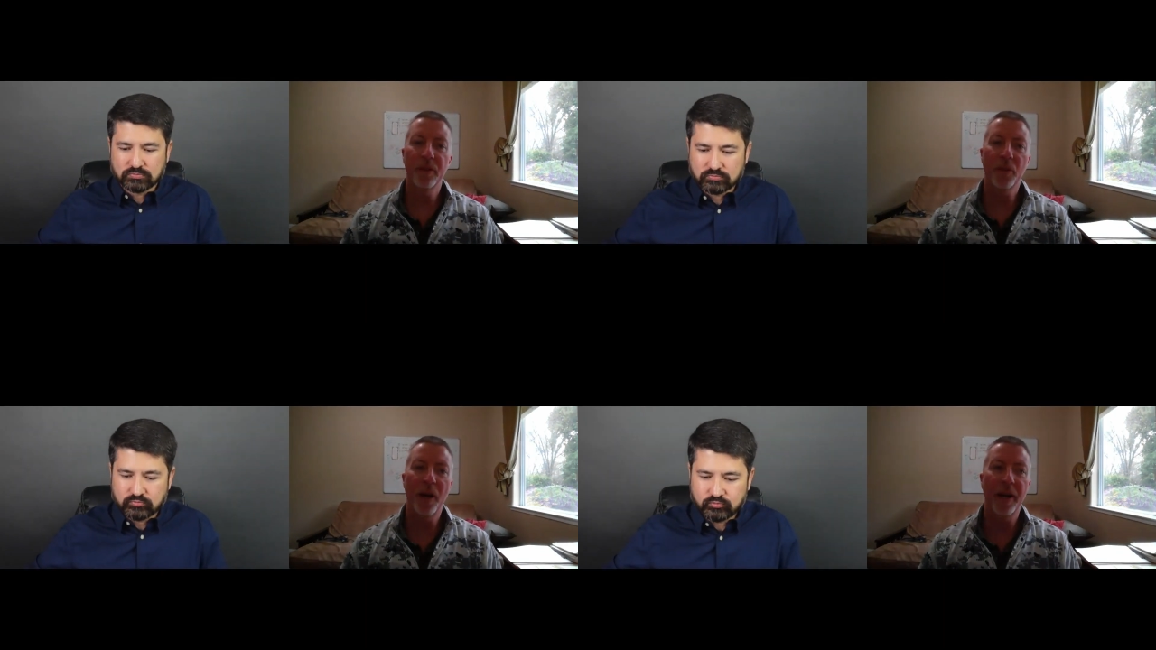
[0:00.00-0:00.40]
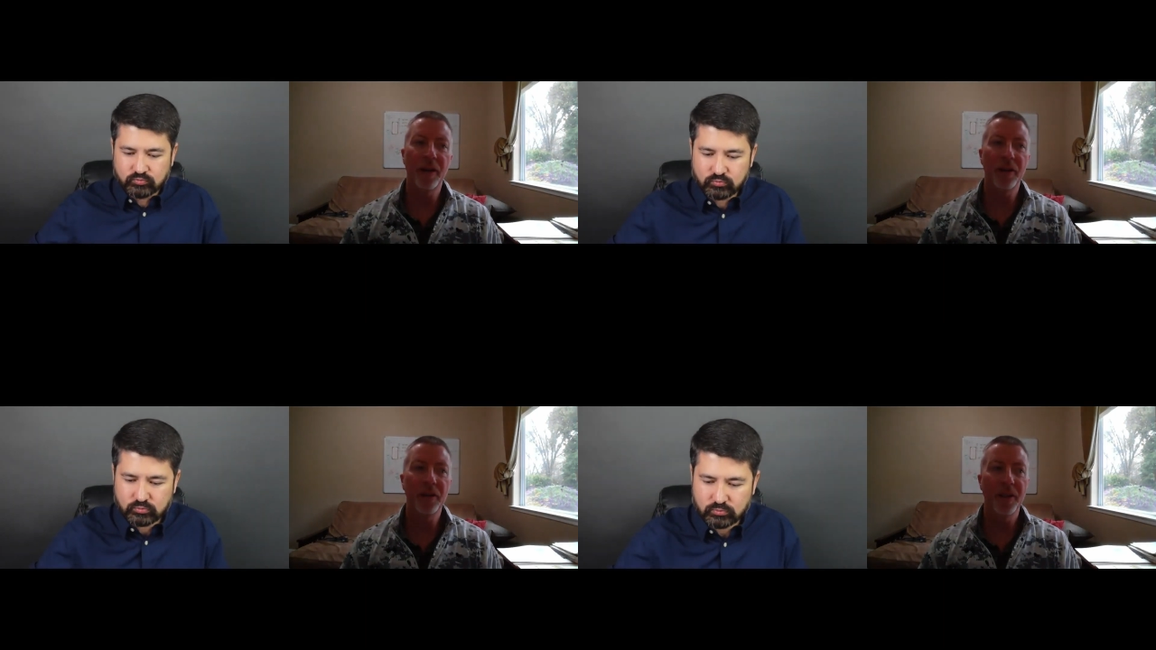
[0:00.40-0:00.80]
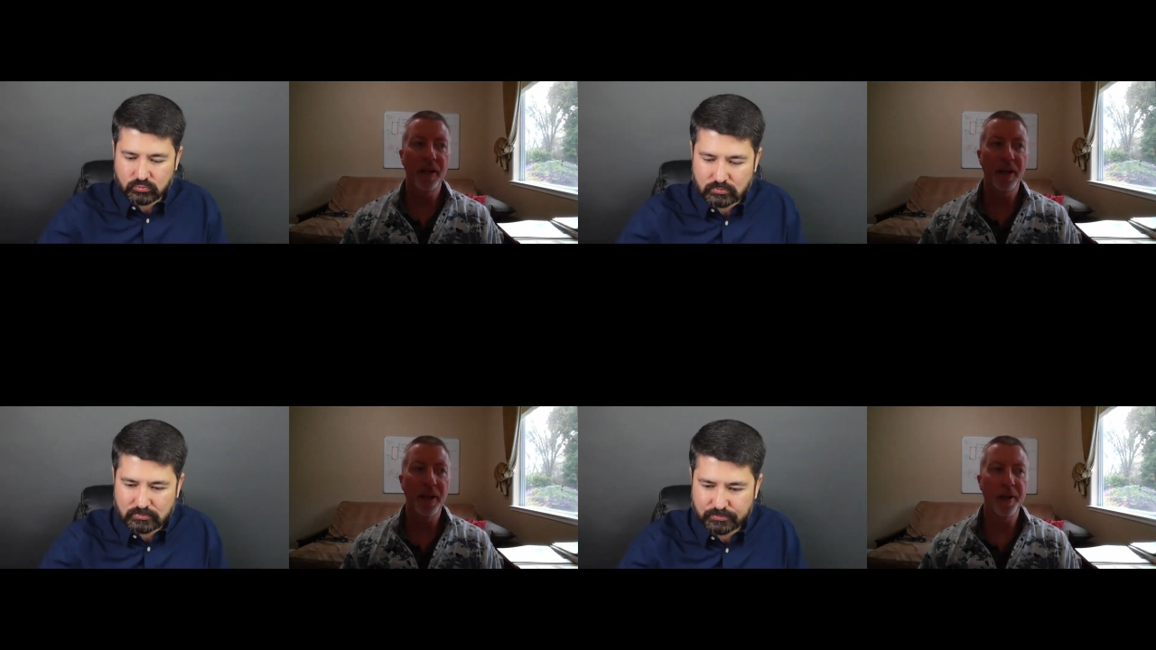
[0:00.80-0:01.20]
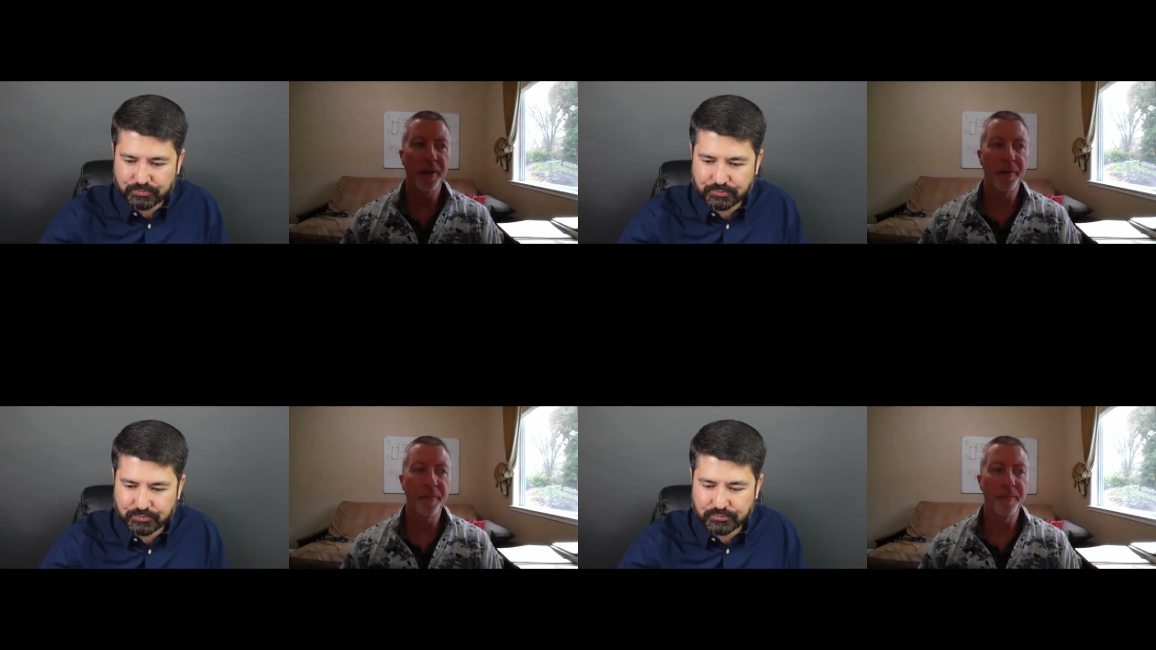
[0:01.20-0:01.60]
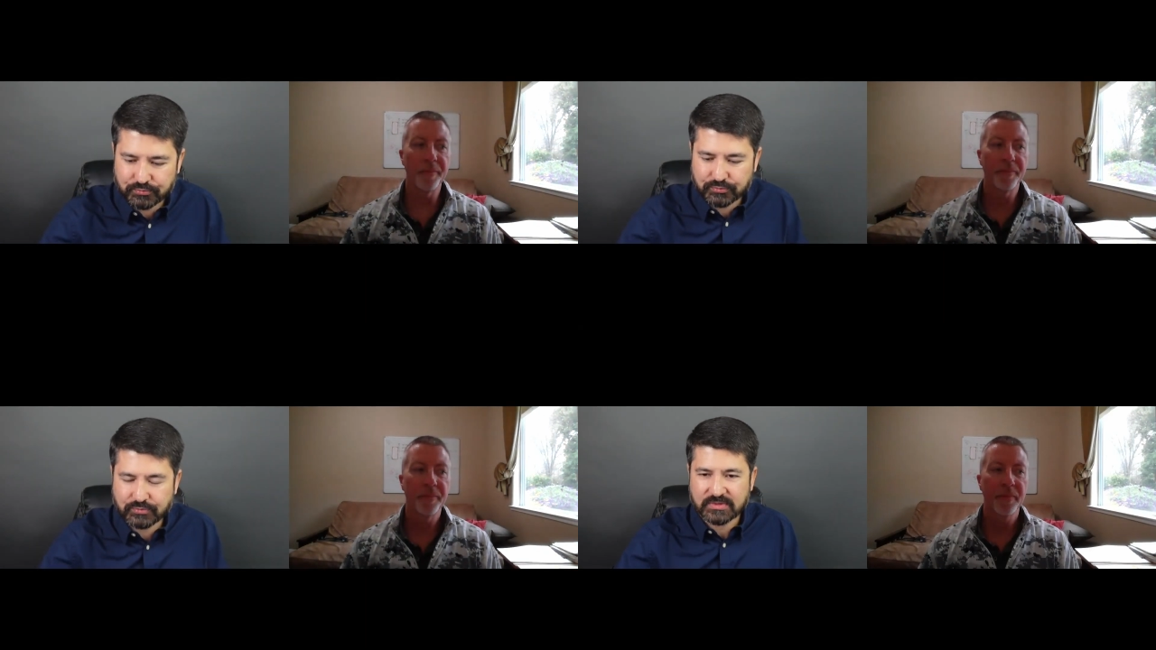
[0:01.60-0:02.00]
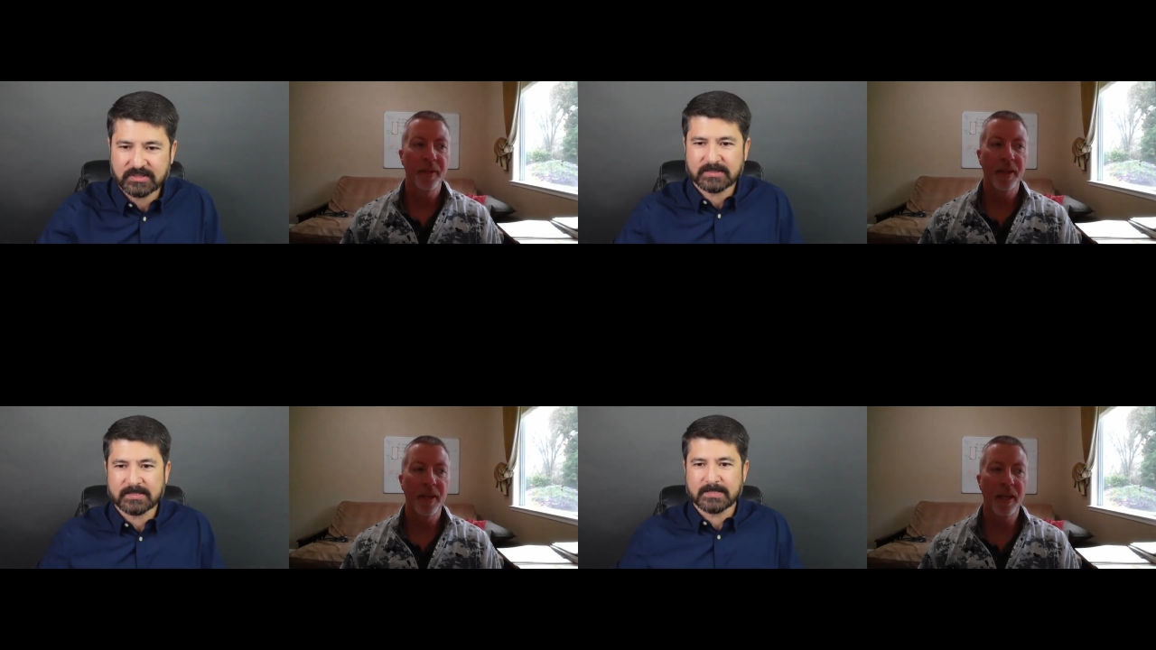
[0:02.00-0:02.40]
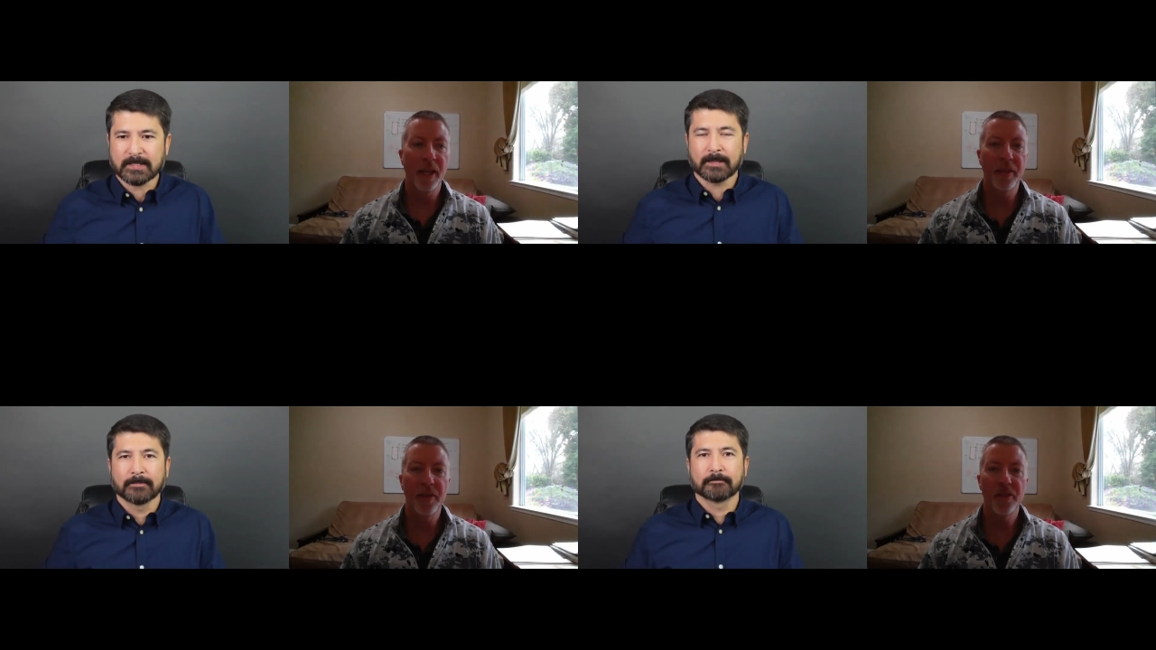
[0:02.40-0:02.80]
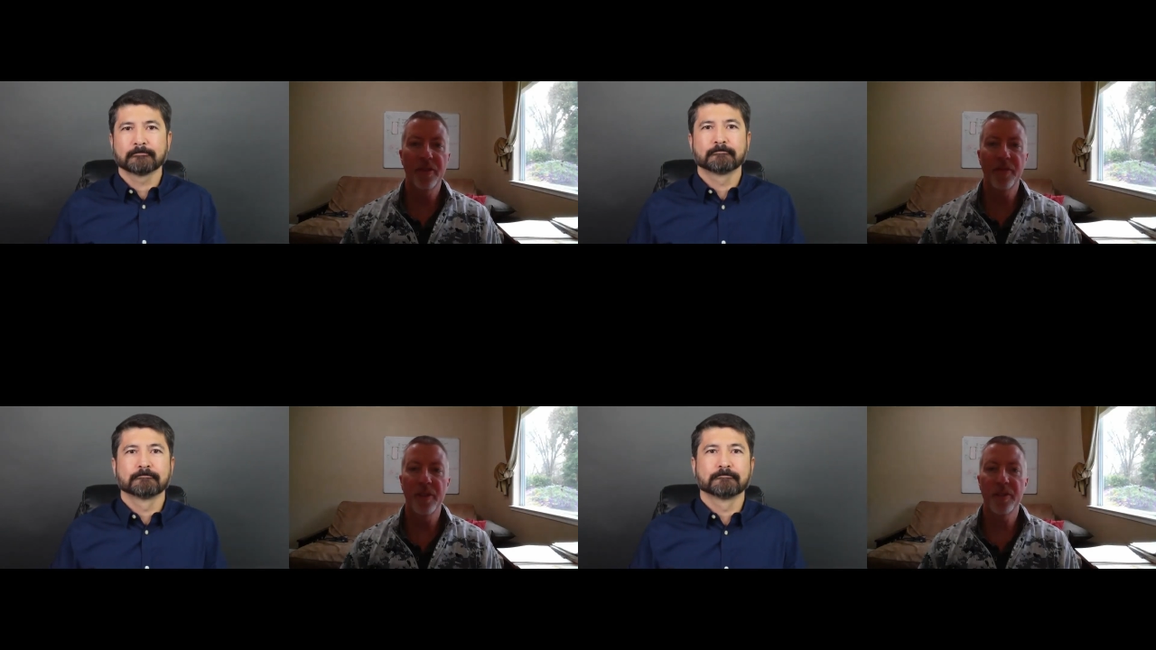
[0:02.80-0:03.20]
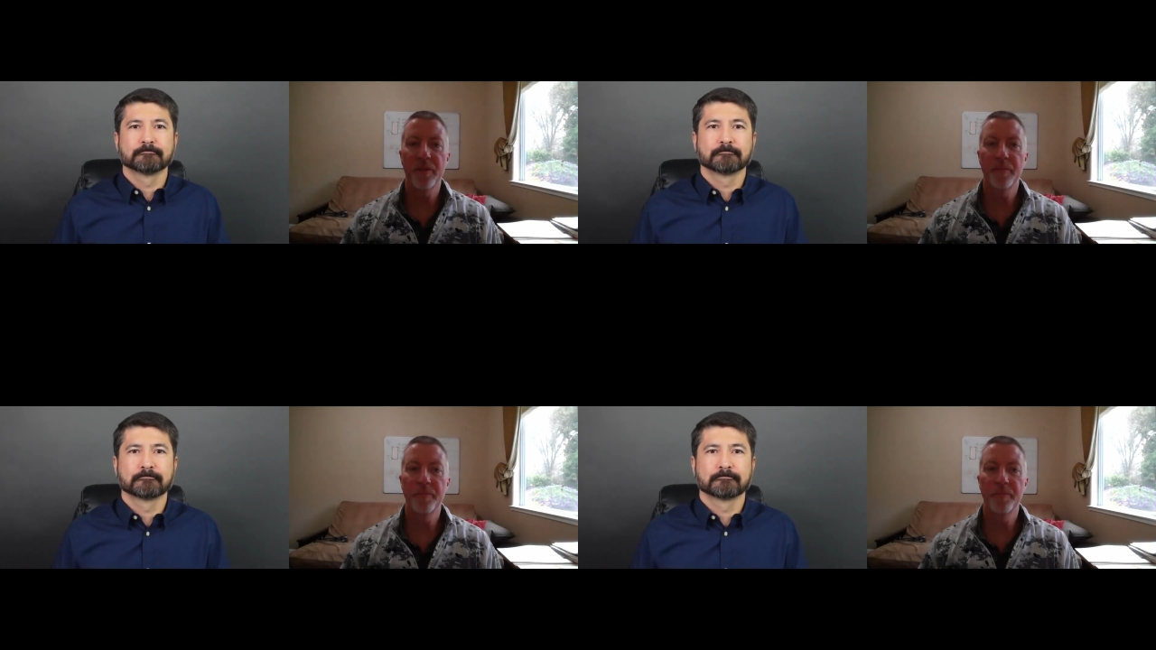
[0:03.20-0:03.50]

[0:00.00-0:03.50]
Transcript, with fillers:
Speaker 1: a while. And those of us who've